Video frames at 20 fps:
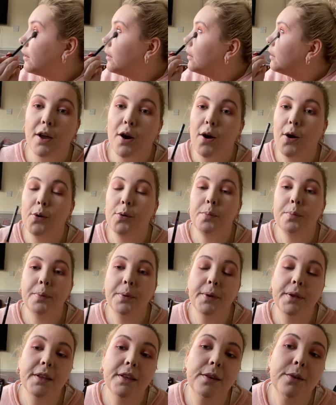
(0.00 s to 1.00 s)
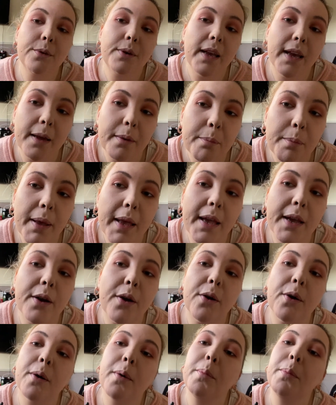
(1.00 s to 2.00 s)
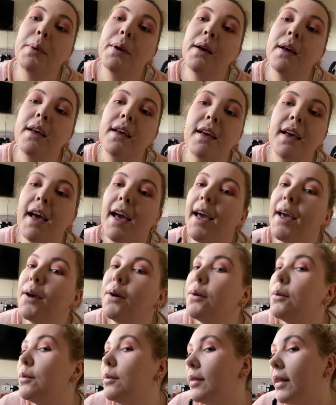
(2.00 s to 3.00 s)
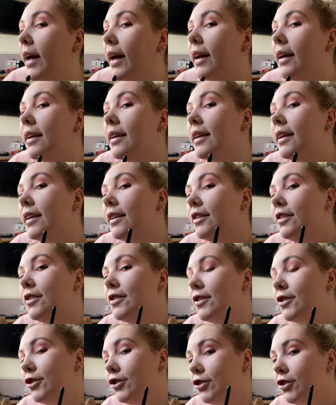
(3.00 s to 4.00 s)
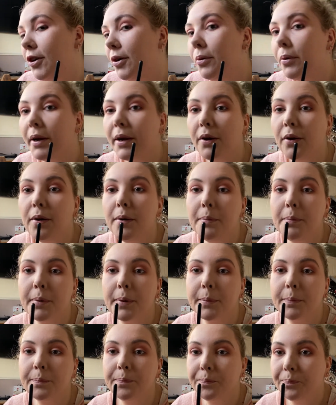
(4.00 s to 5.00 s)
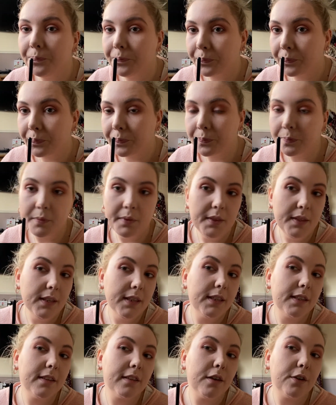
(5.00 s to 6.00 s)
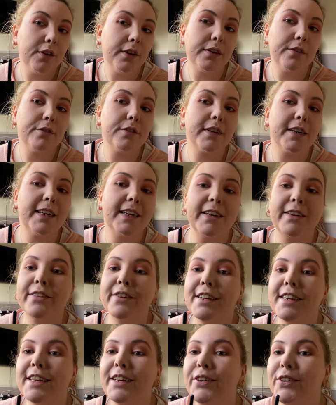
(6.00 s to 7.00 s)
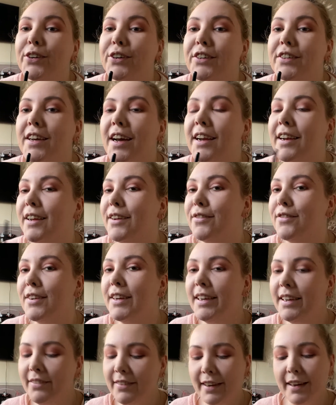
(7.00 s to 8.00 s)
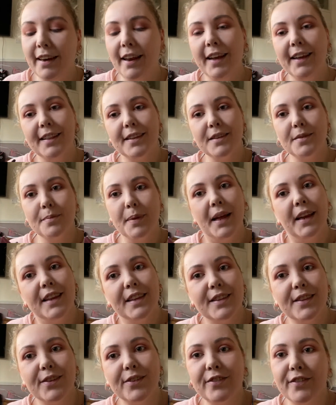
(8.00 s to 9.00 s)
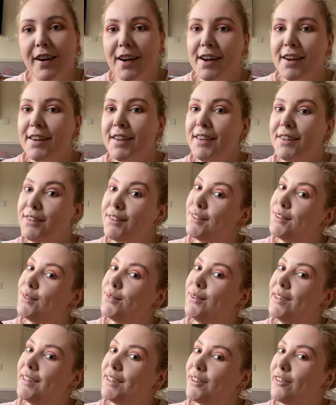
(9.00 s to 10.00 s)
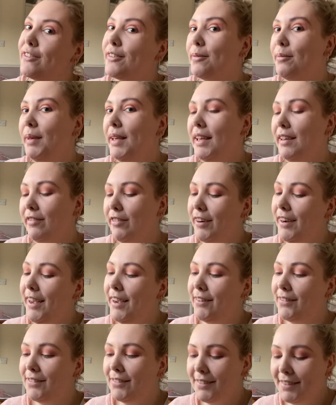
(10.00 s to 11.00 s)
I hope you can pick up how that is showing up. It's looking really, really good, and I really, really like this palette so far. So it's a winner for me for now.